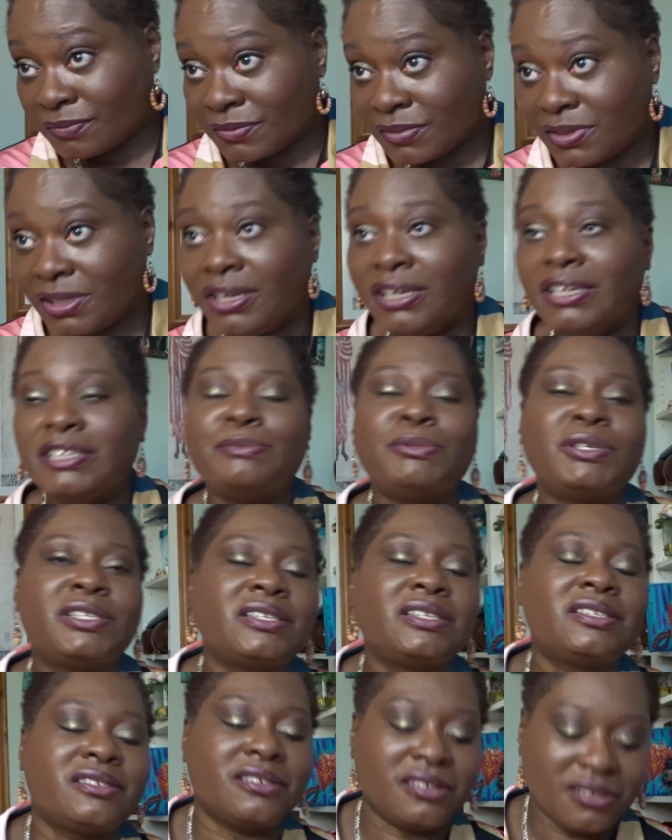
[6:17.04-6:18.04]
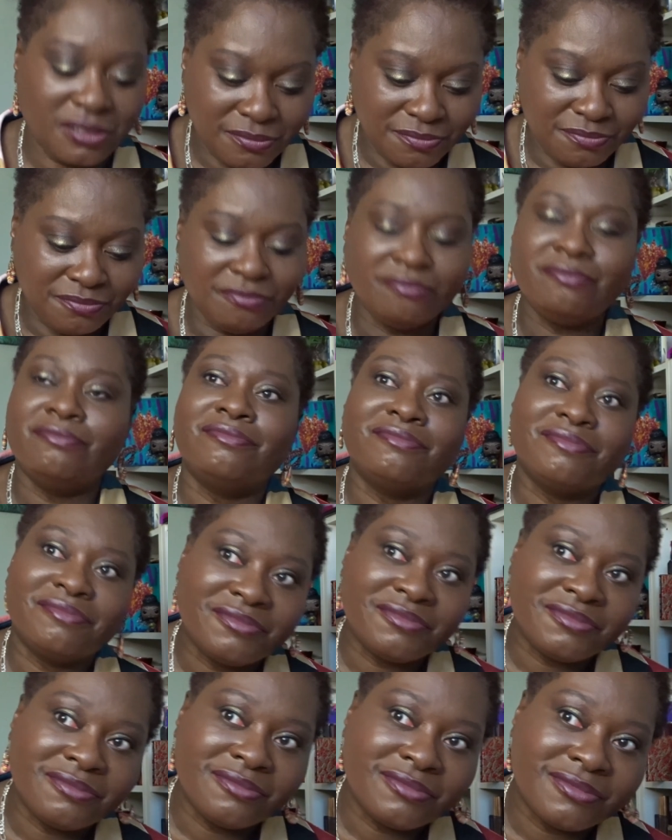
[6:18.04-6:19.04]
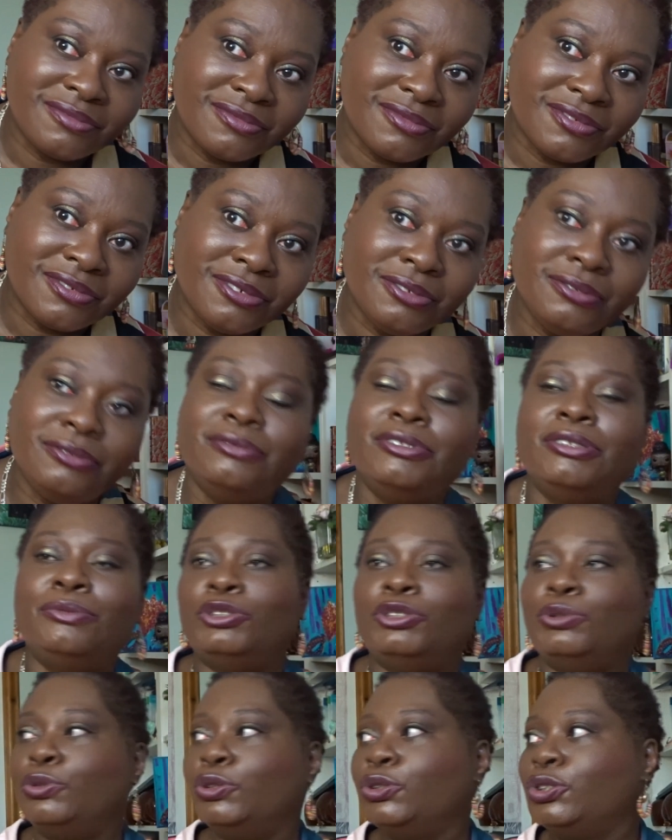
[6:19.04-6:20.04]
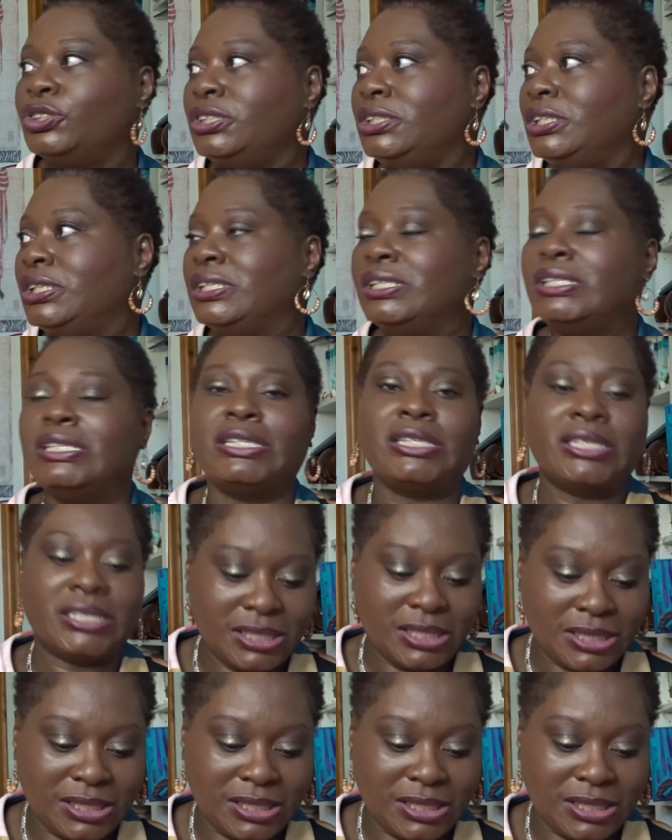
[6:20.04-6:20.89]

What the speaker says: Yeah, it's my sister. I wonder what she needs.